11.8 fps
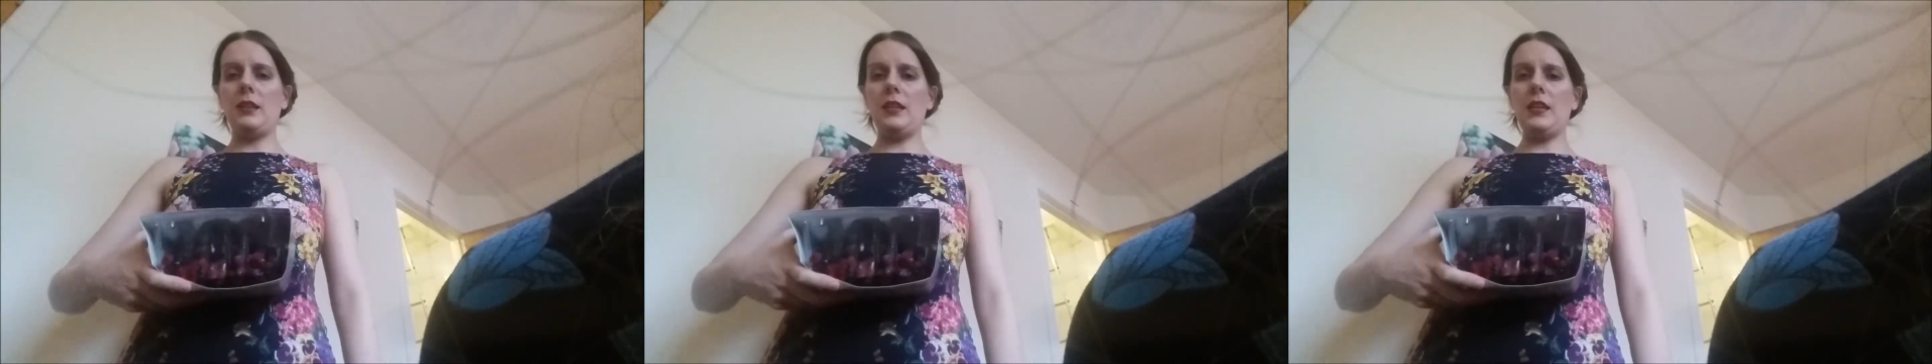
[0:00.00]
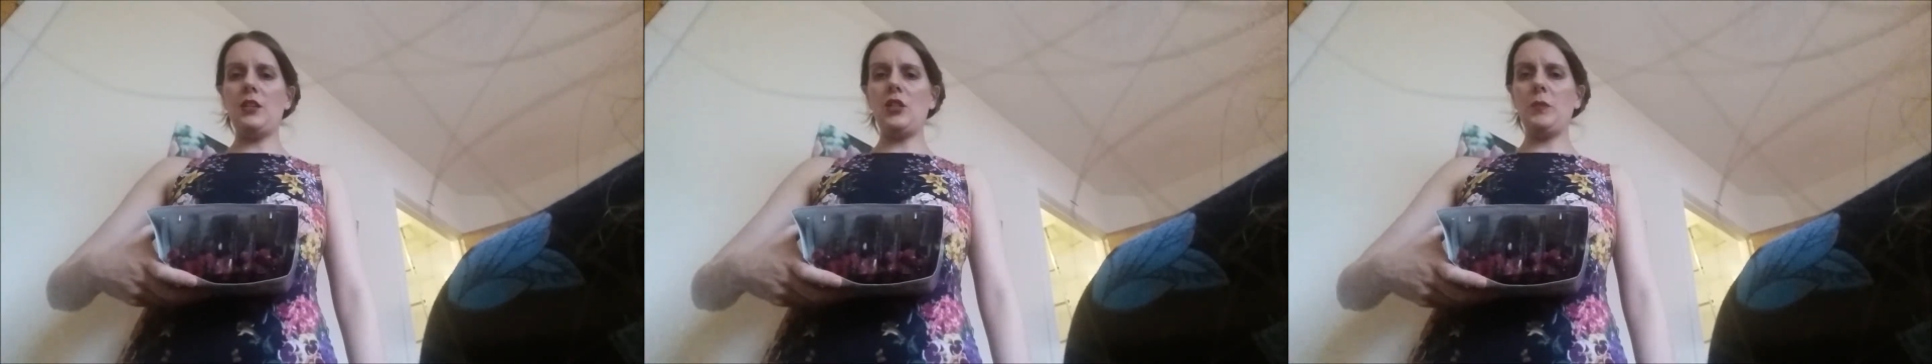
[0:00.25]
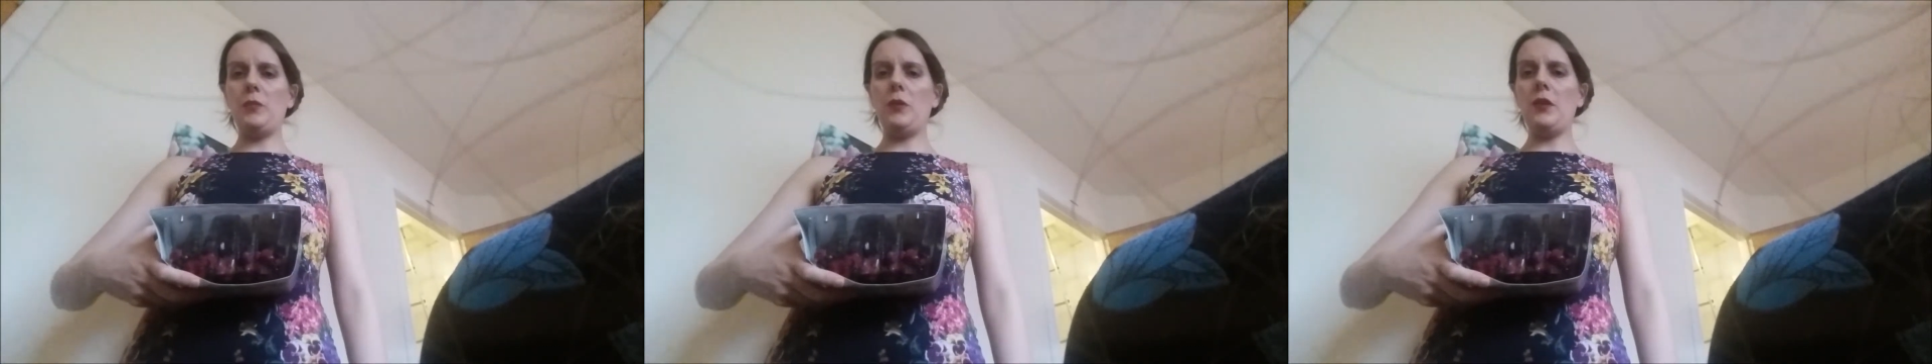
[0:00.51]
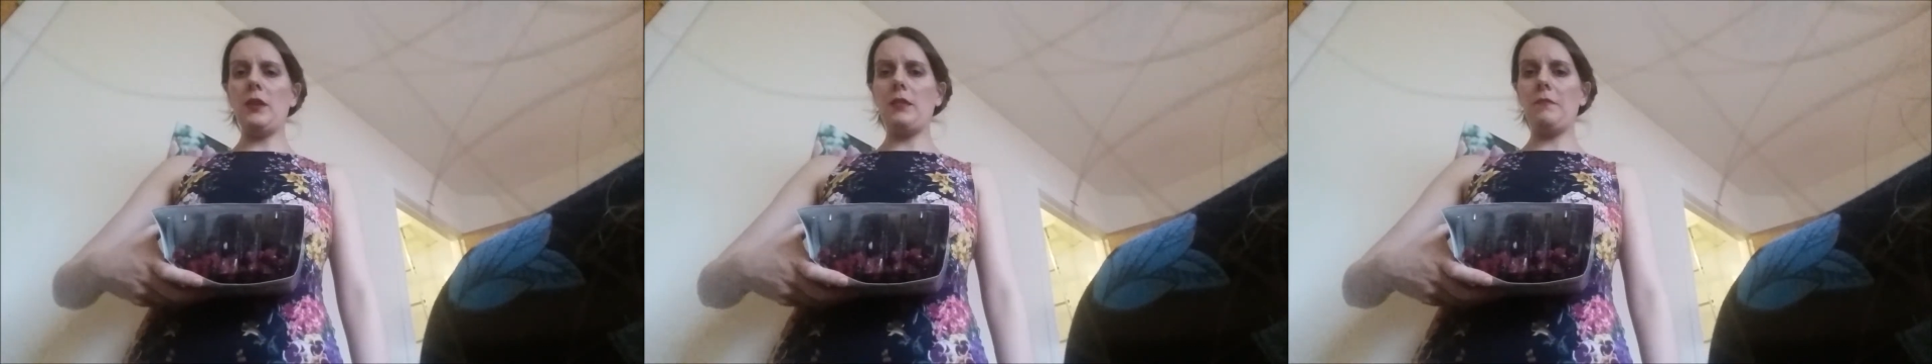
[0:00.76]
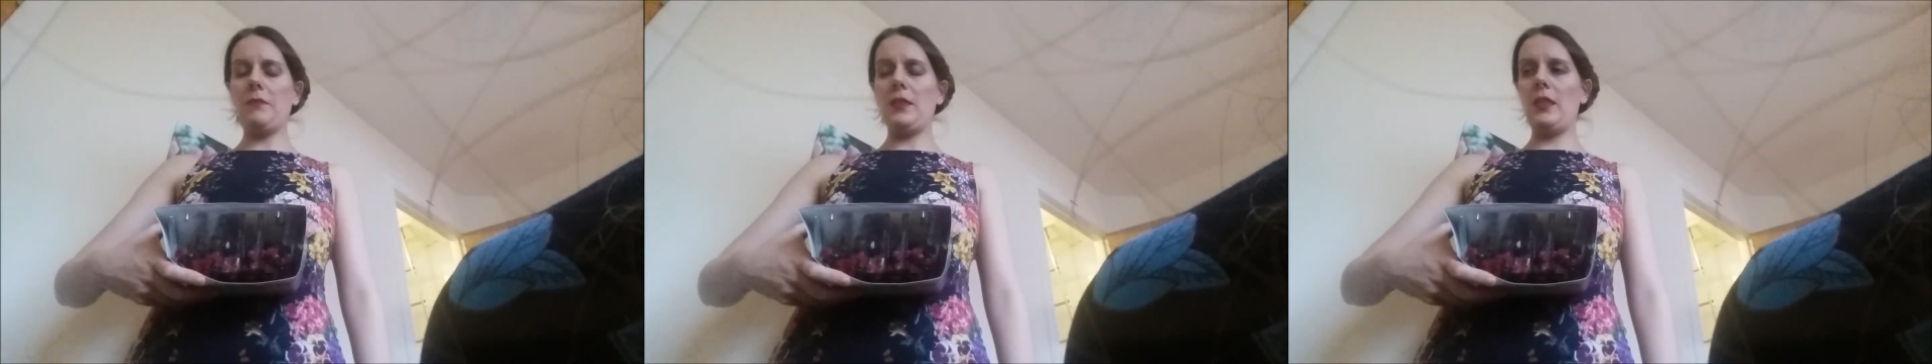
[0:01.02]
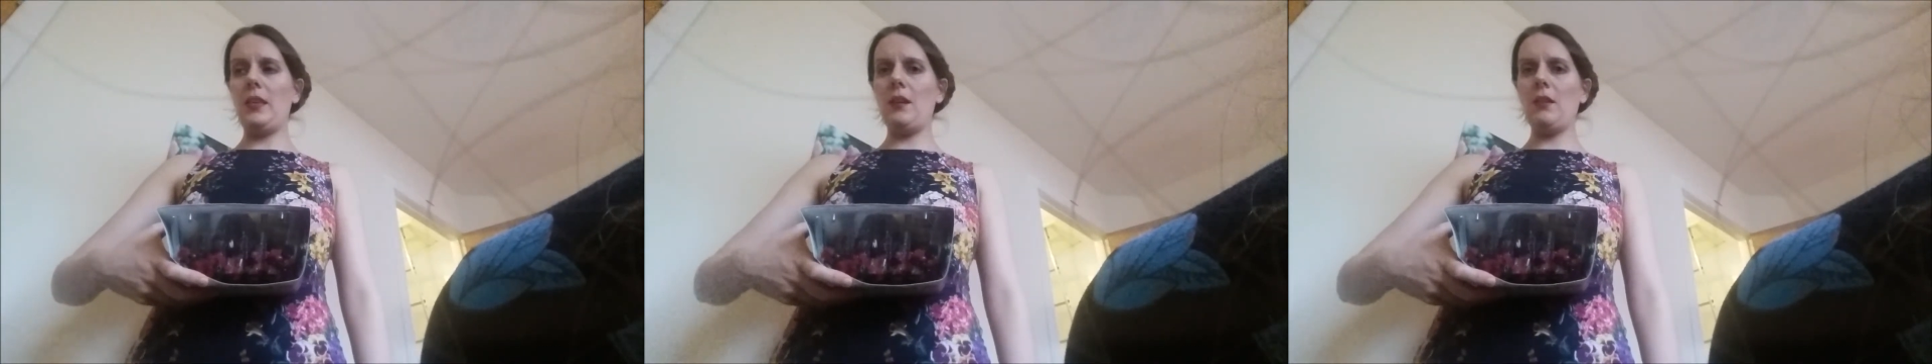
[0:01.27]
again, just put that
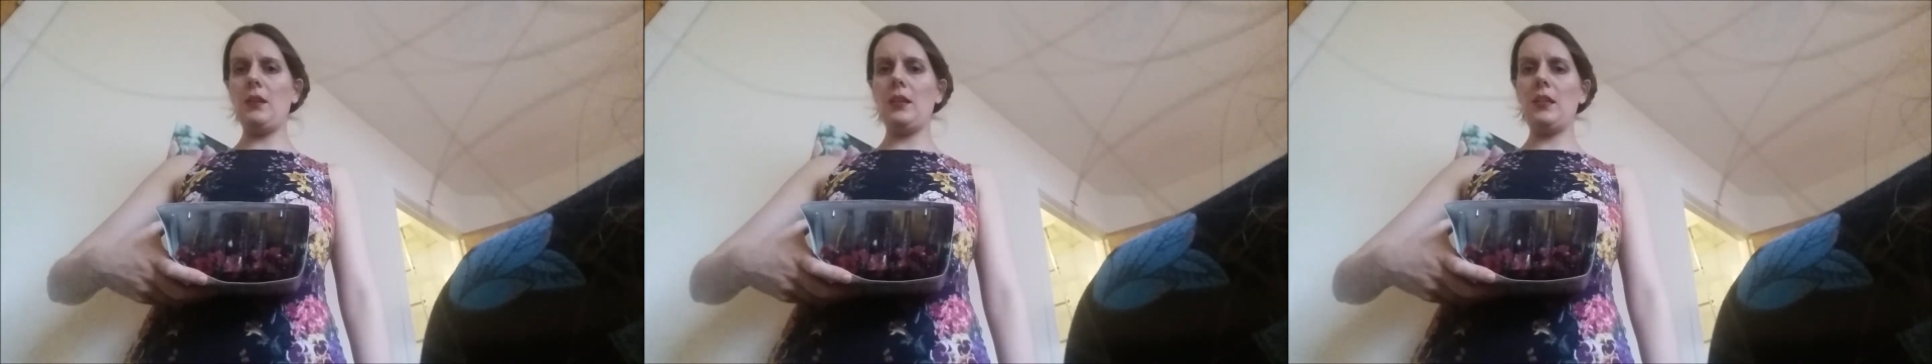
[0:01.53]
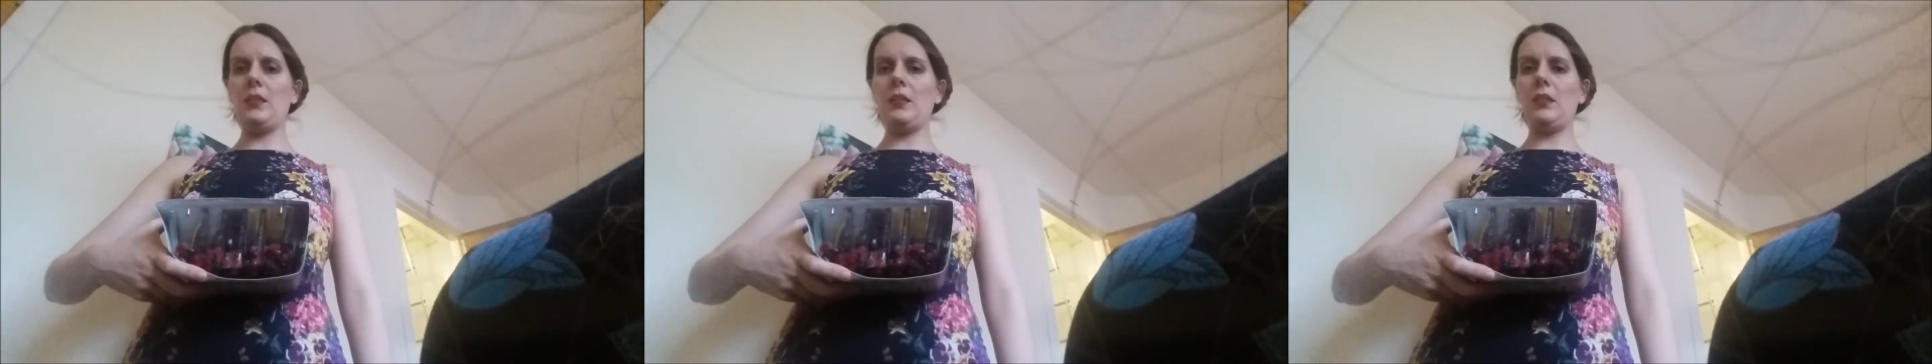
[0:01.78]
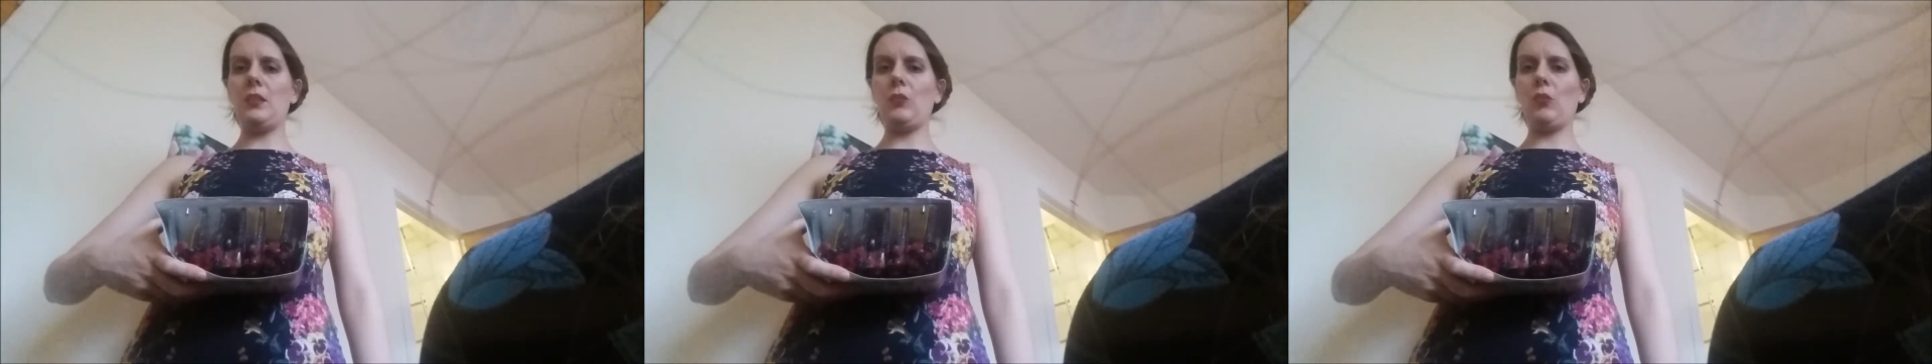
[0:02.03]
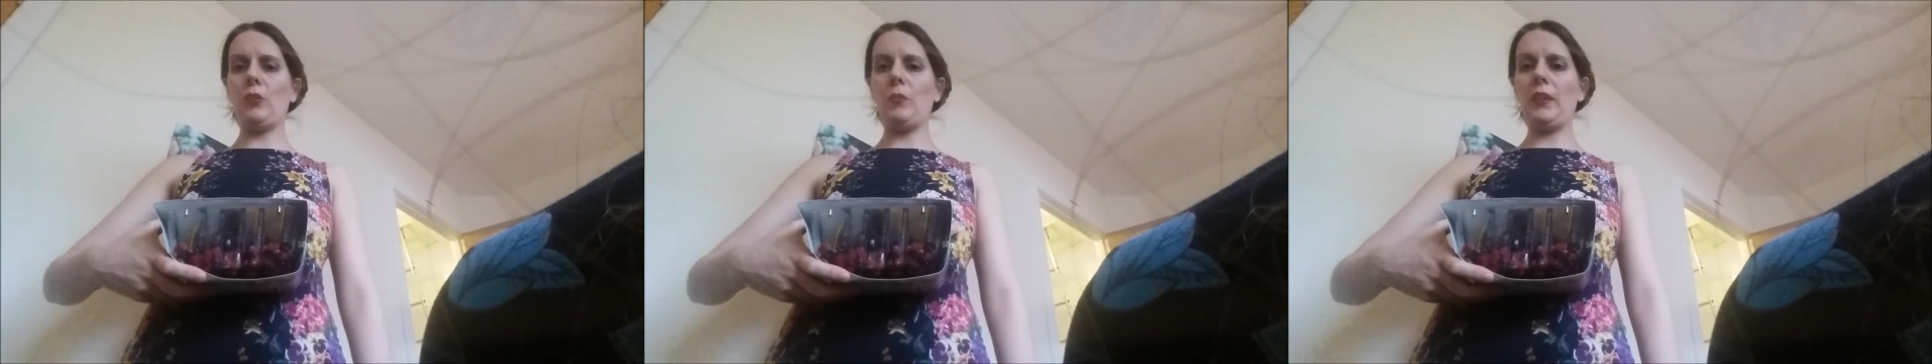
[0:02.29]
there into the solar